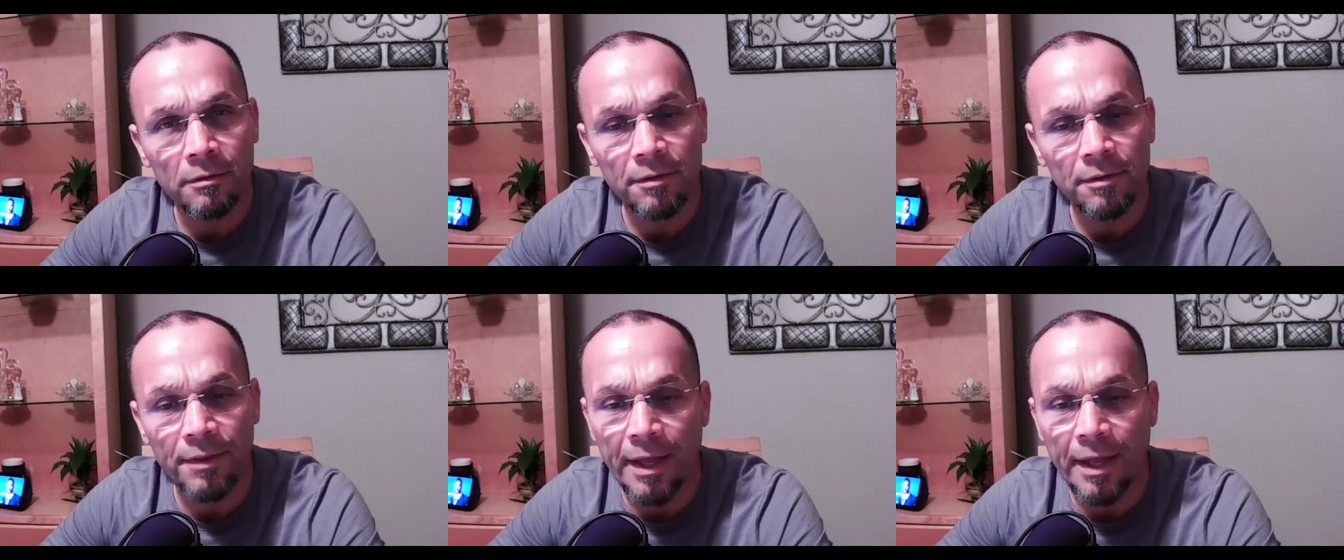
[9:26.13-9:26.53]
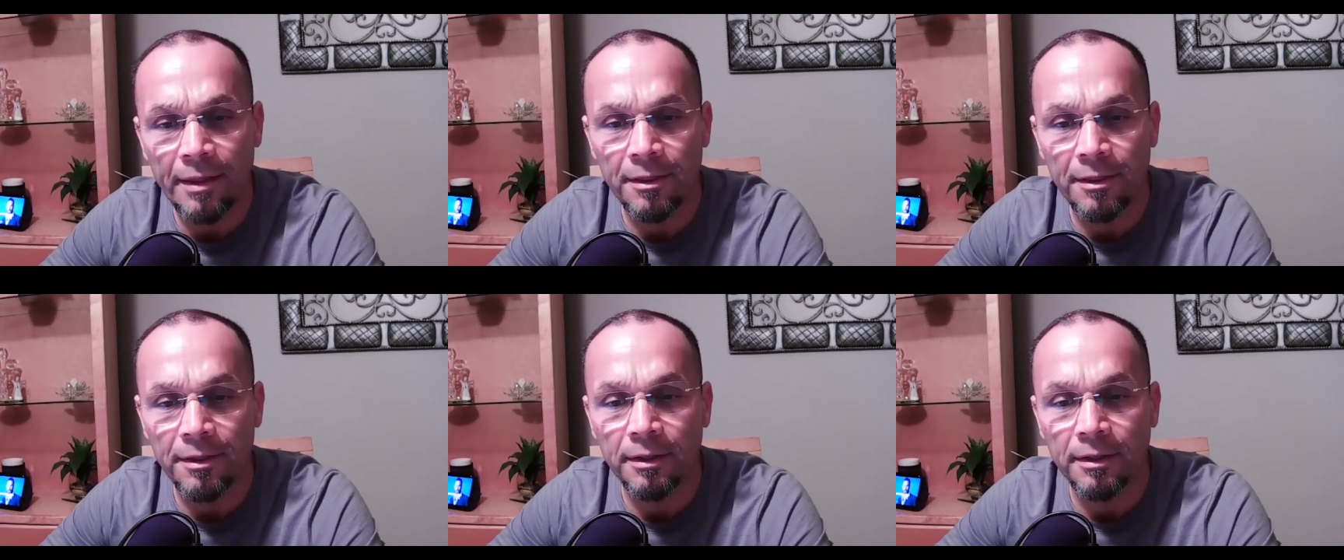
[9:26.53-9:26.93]
for
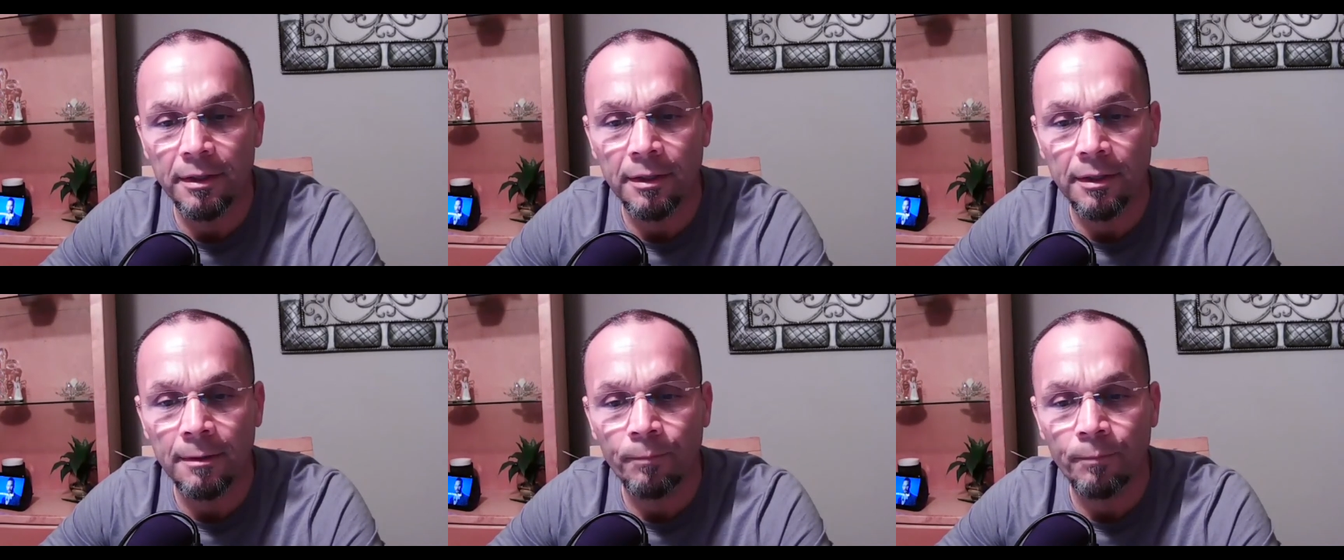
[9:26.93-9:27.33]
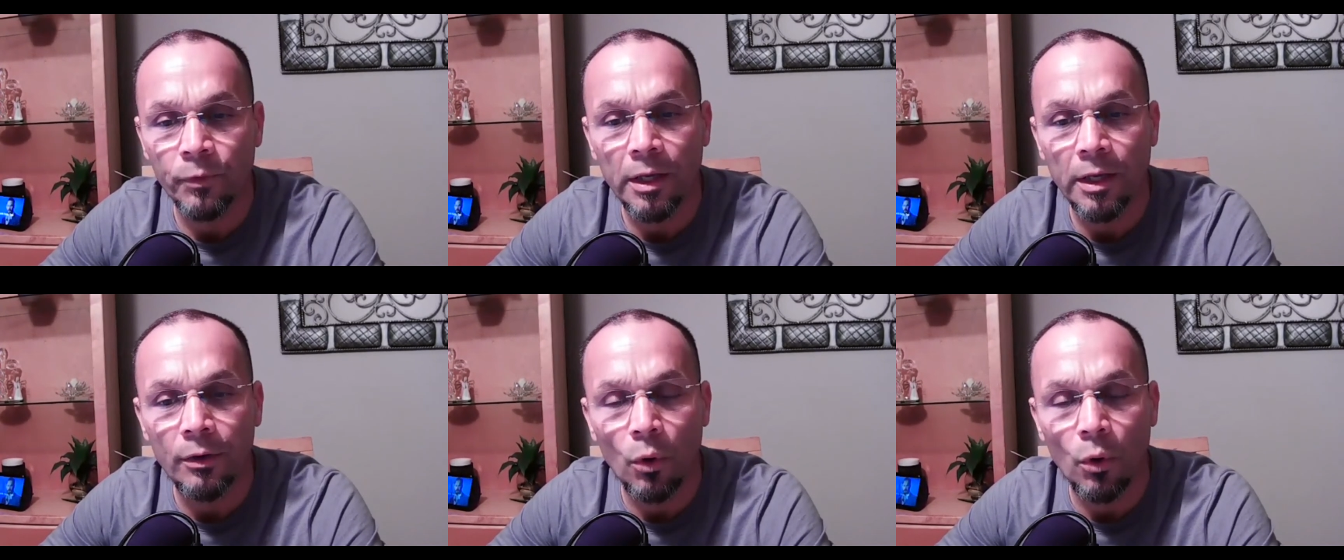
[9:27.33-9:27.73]
that thing
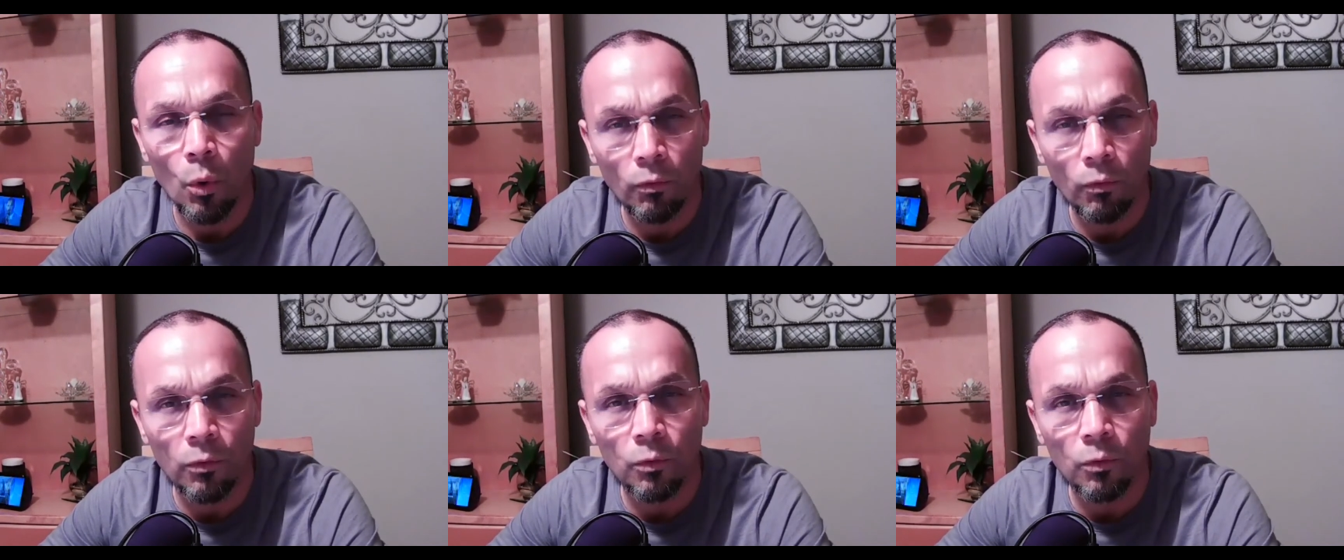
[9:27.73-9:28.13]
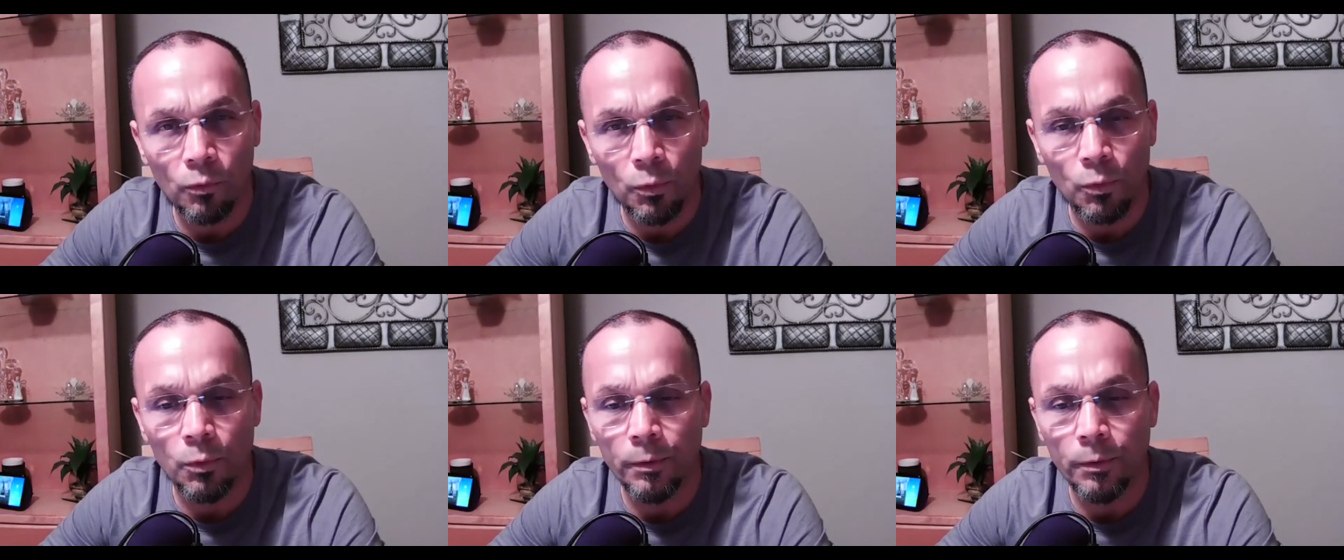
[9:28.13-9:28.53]
can
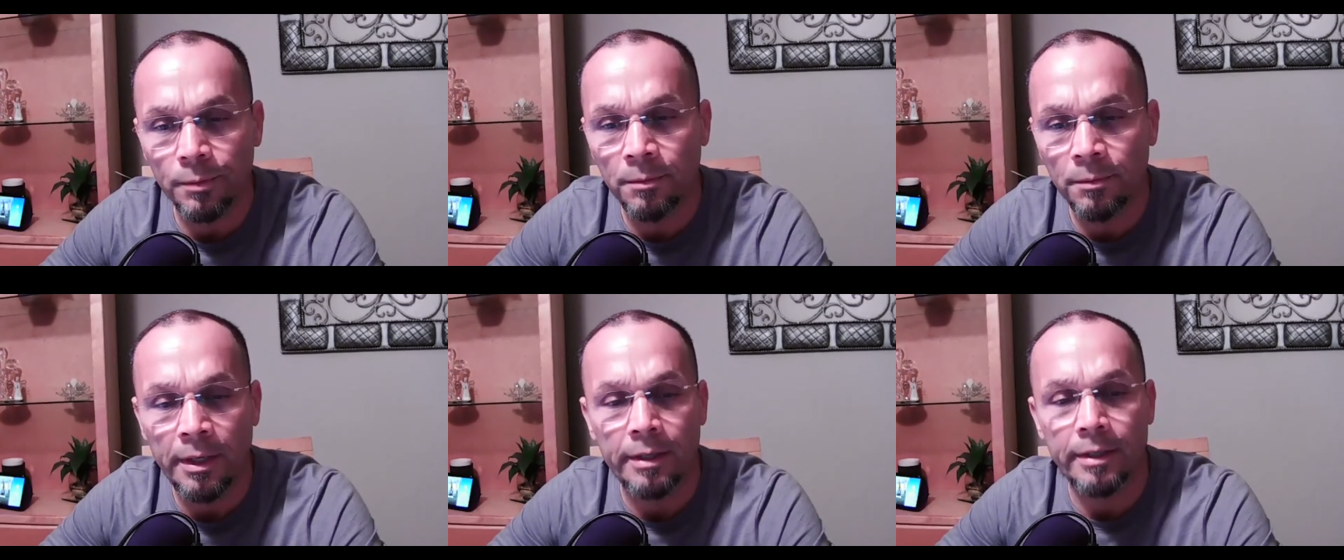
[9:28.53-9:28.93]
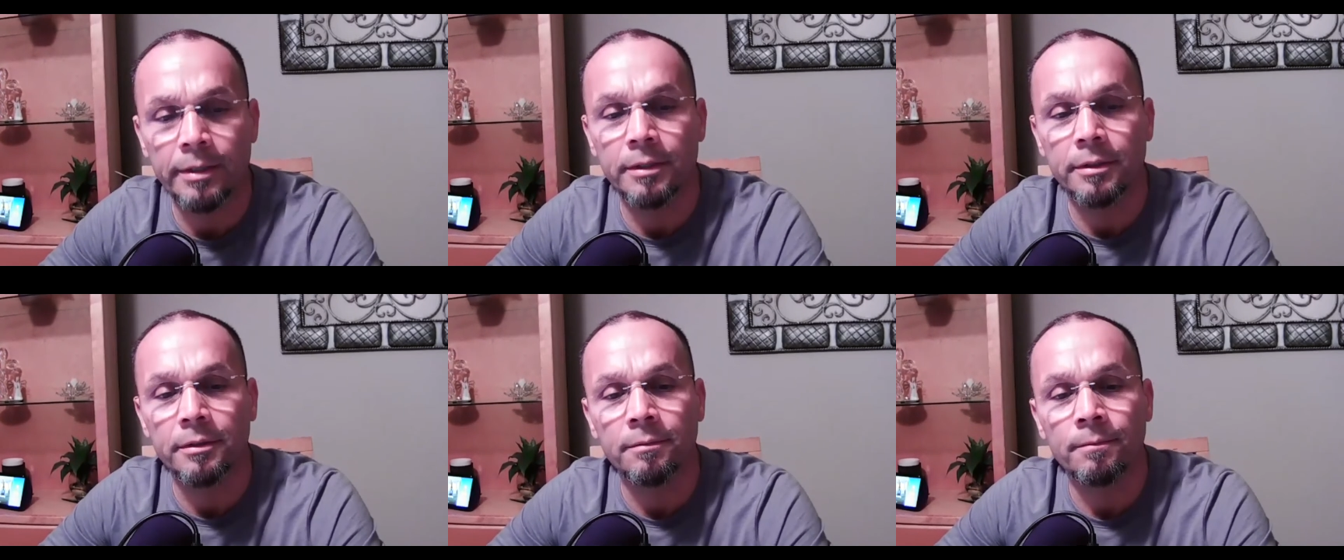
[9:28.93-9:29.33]
overrule the
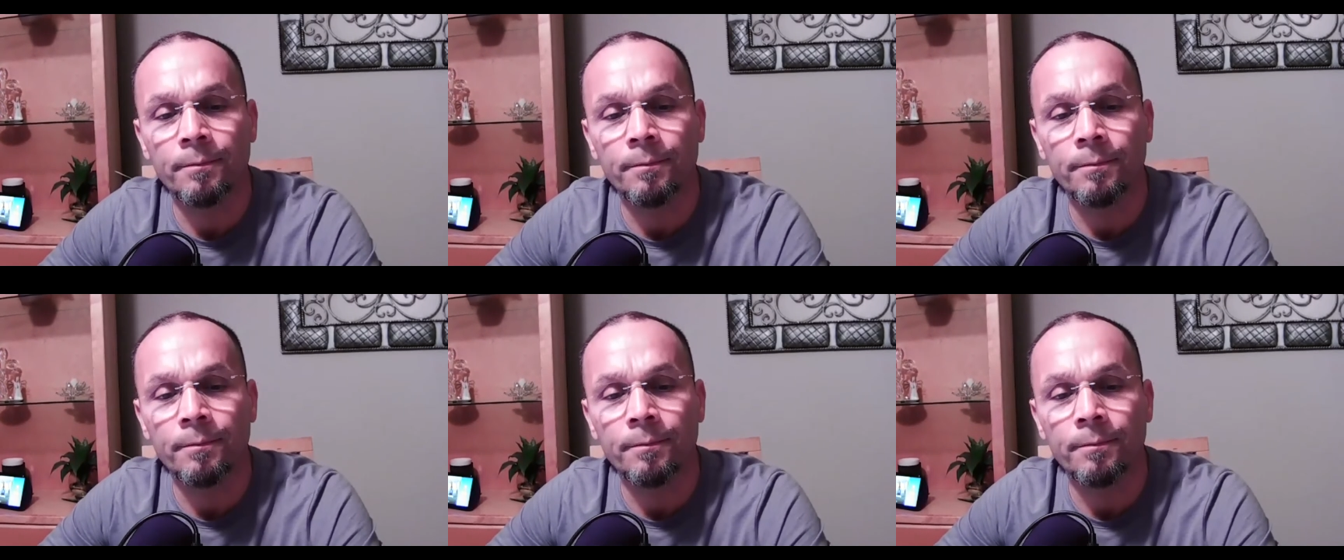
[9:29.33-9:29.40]
mind.